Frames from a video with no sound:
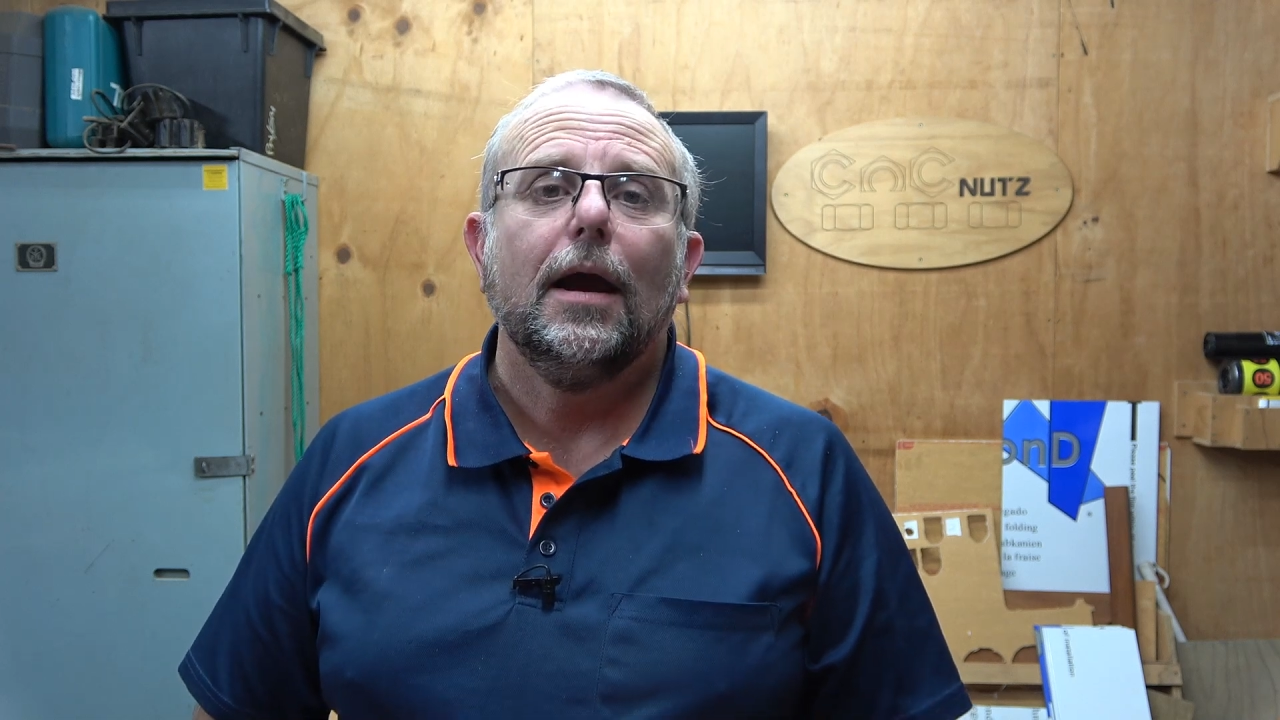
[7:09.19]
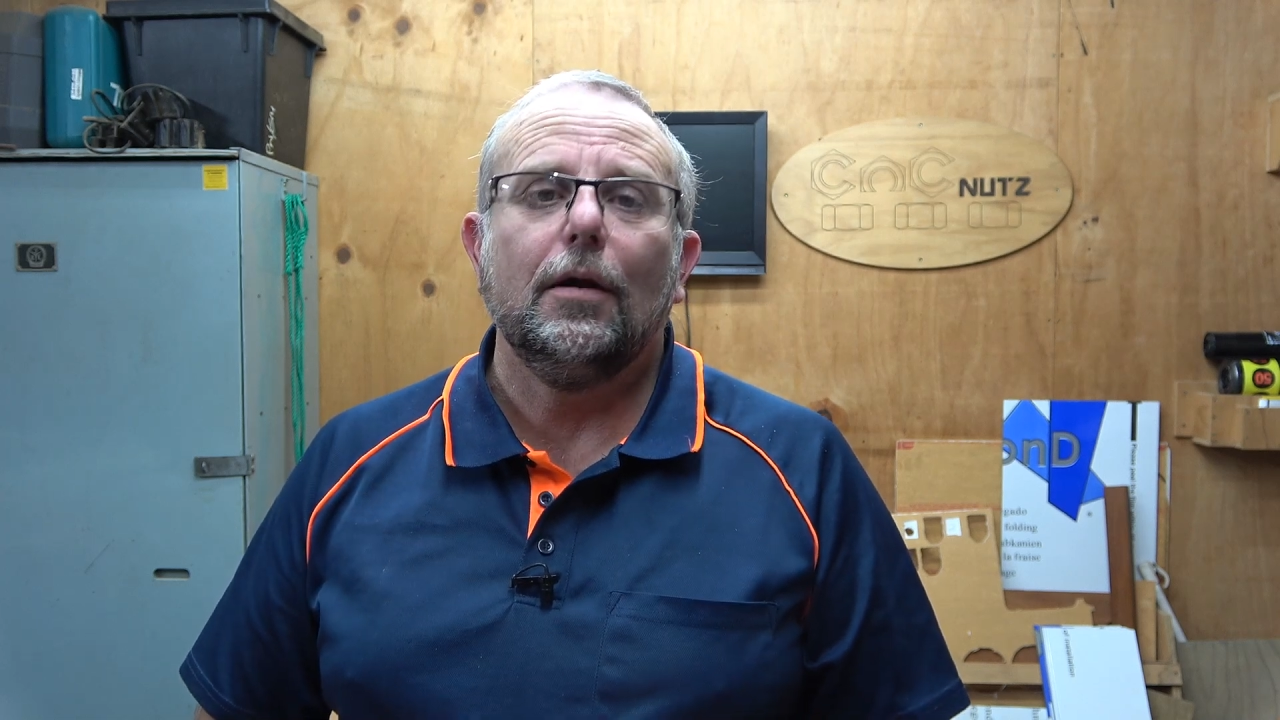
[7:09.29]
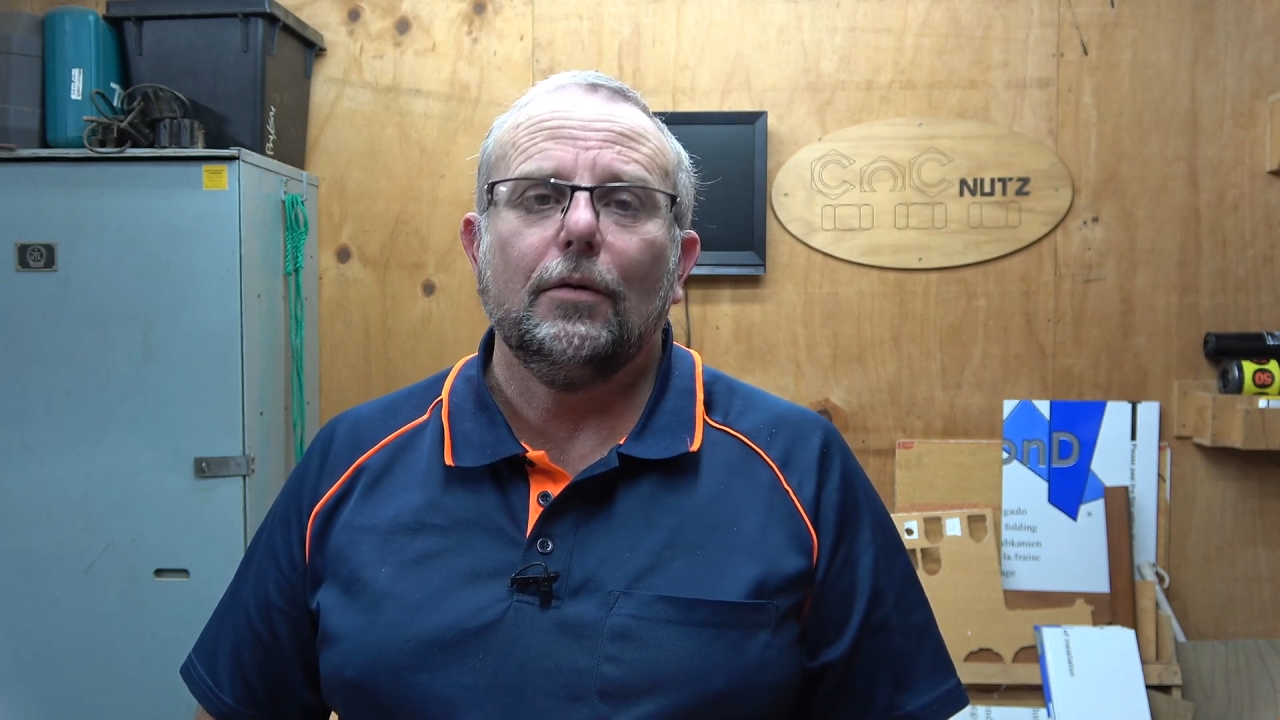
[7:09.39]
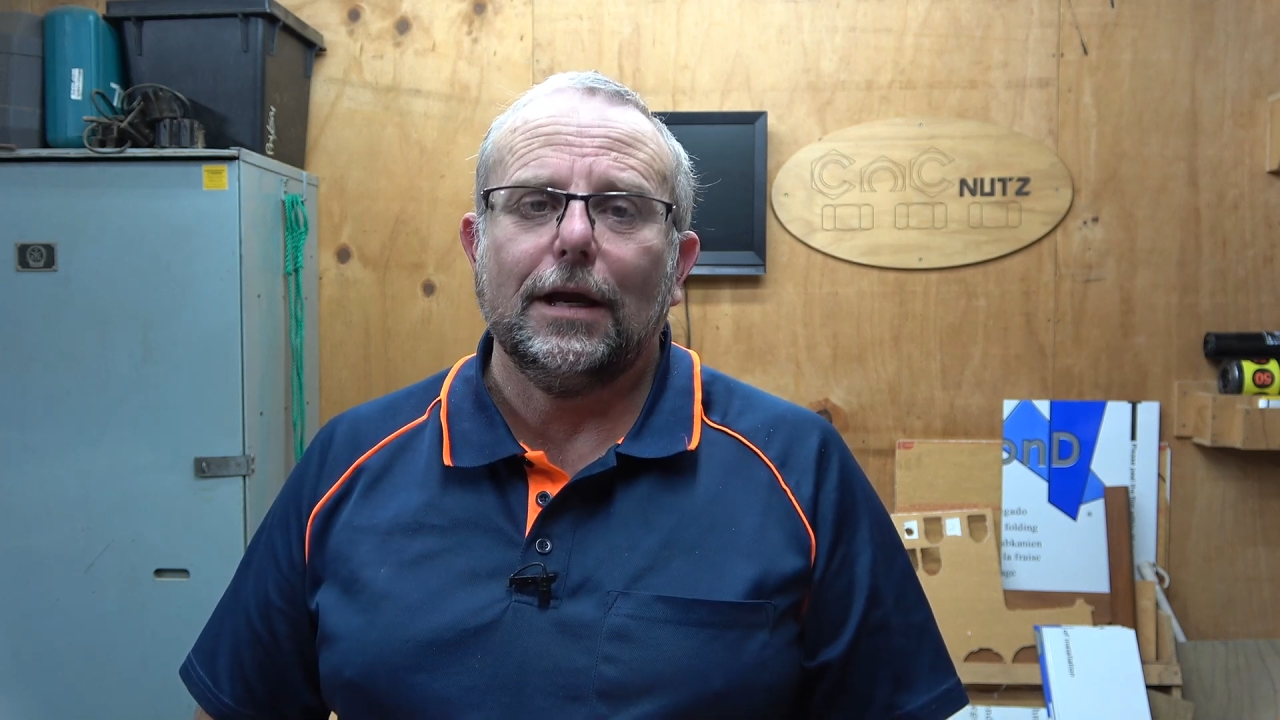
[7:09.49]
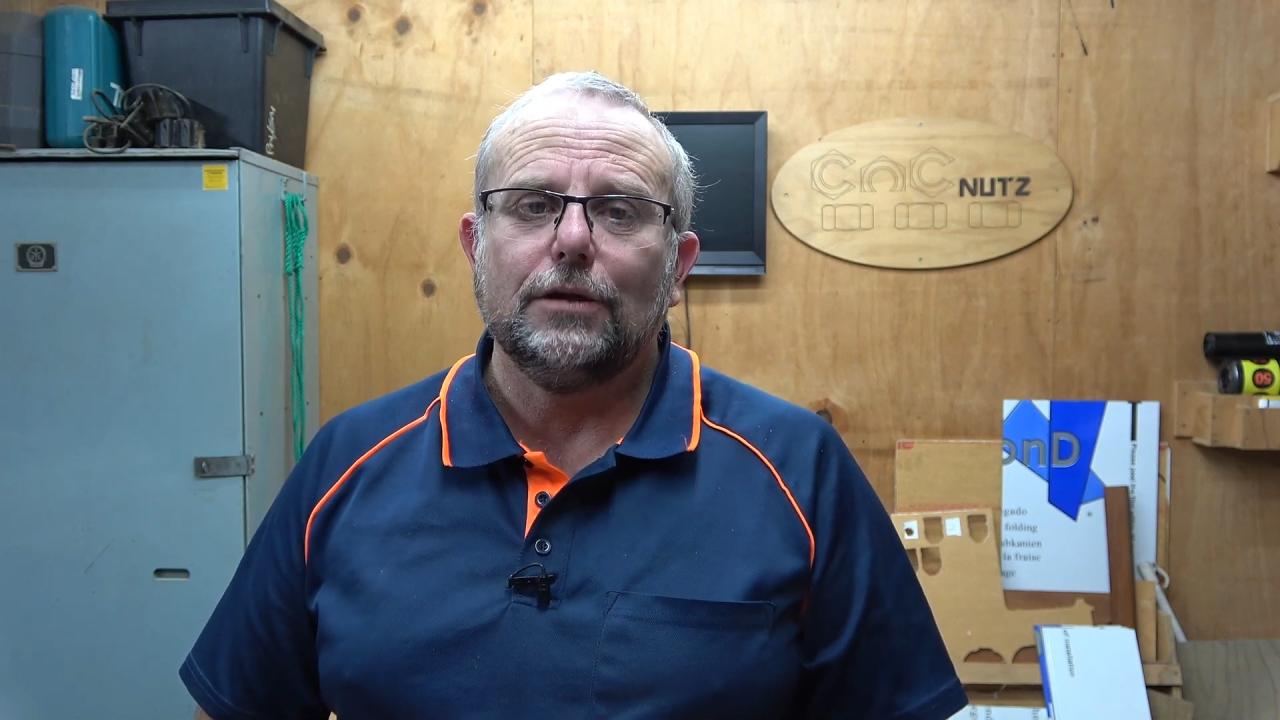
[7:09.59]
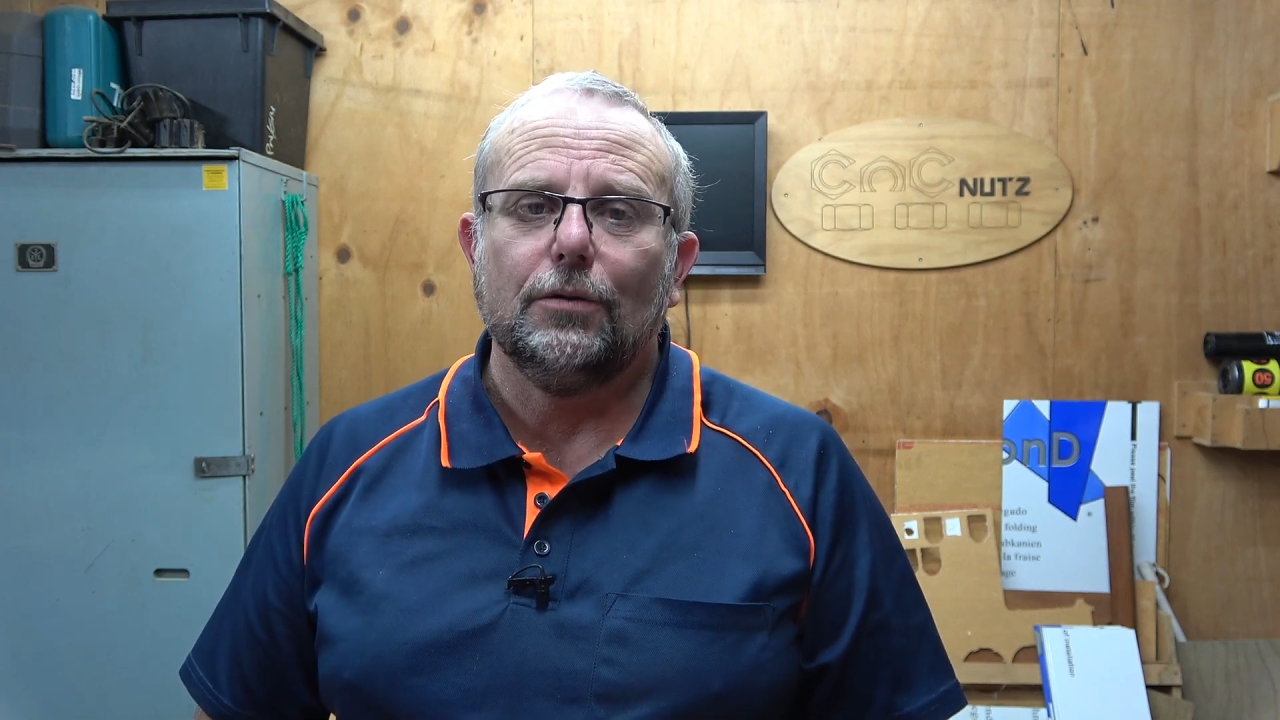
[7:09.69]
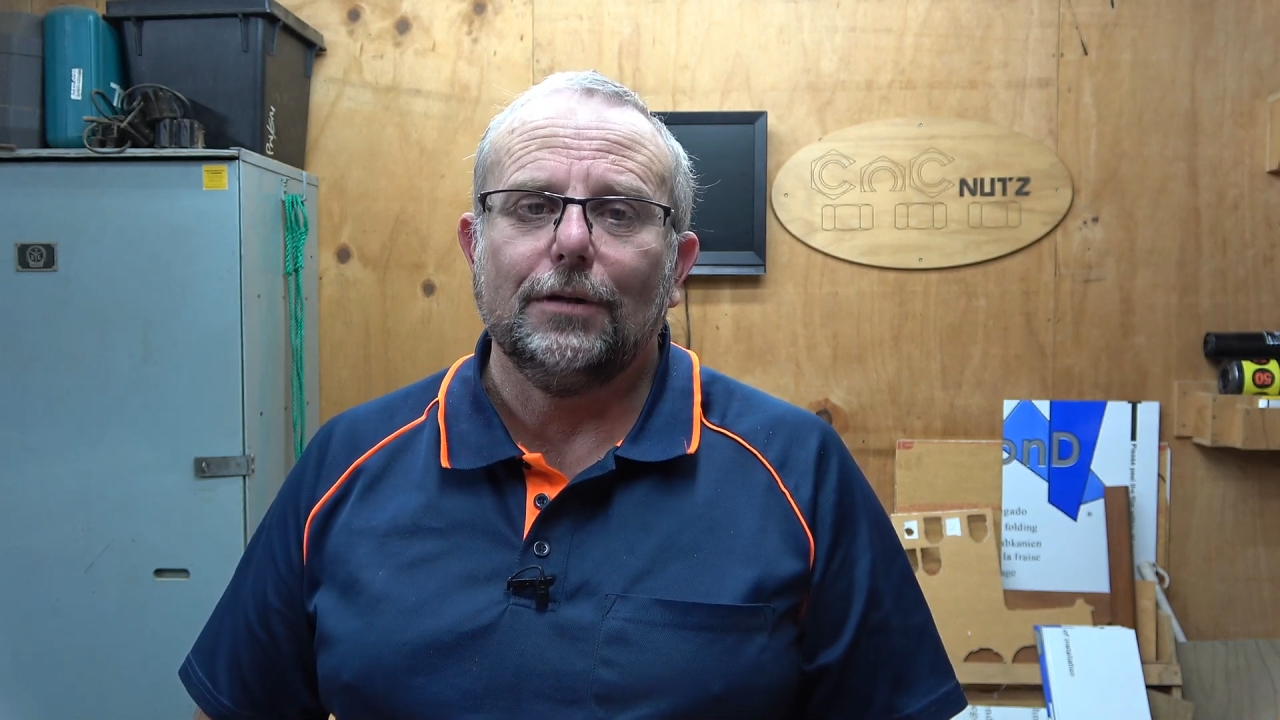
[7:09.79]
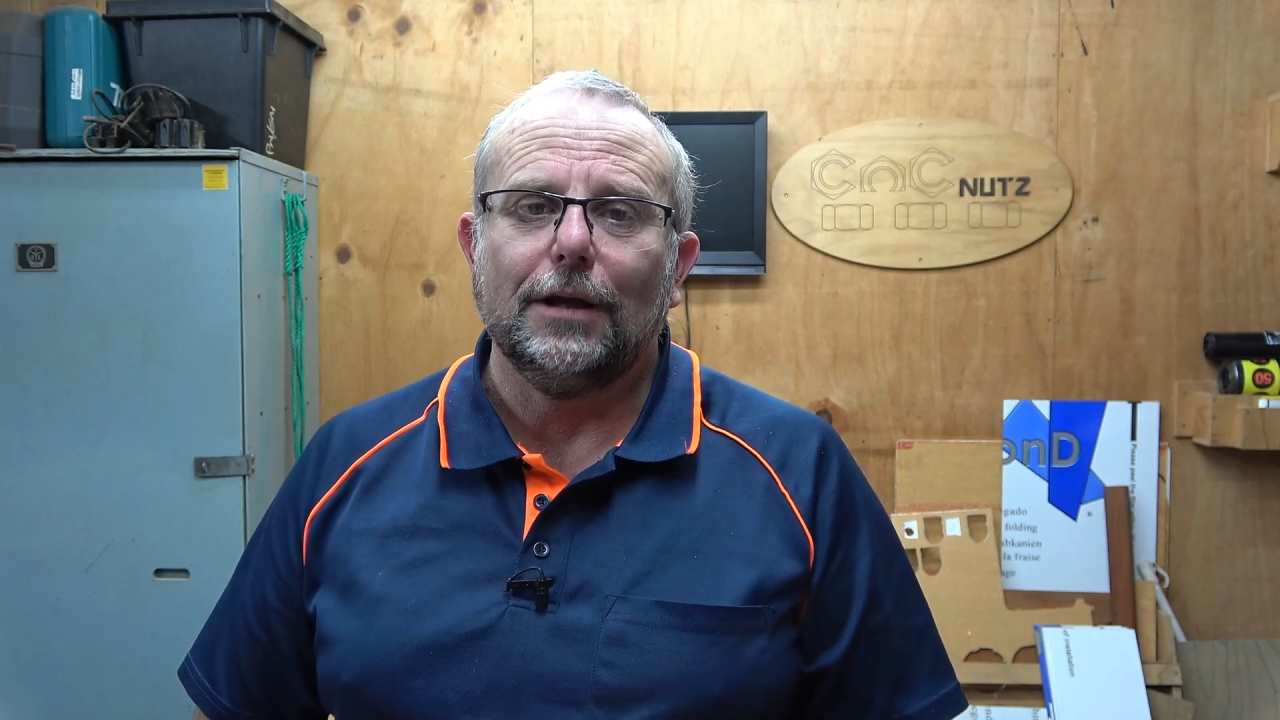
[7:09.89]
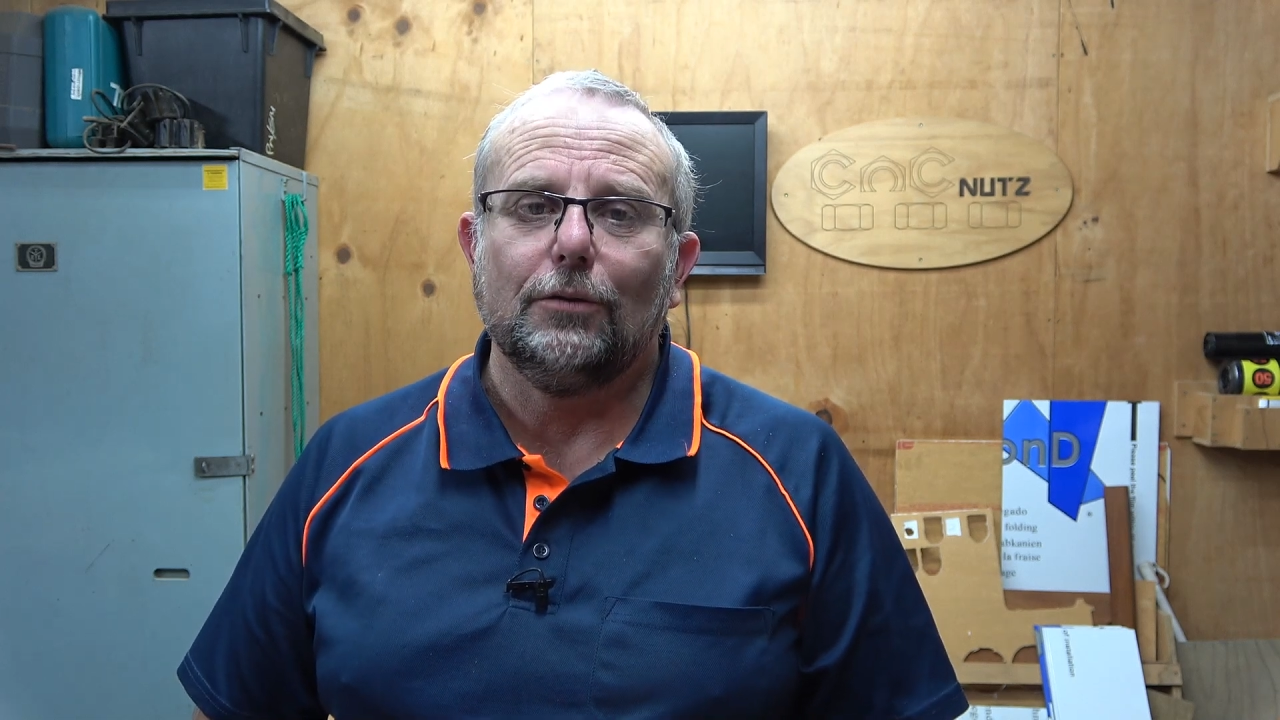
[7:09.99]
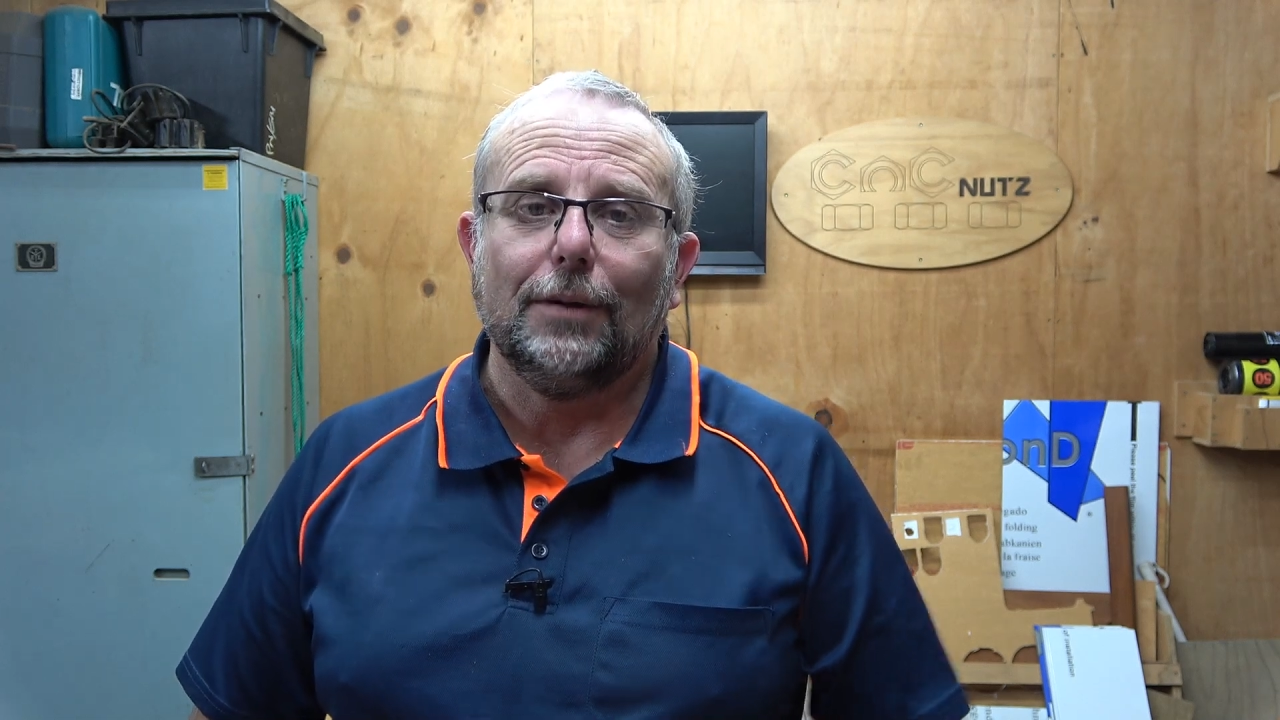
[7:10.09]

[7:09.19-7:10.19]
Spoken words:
And I'll catch you on the next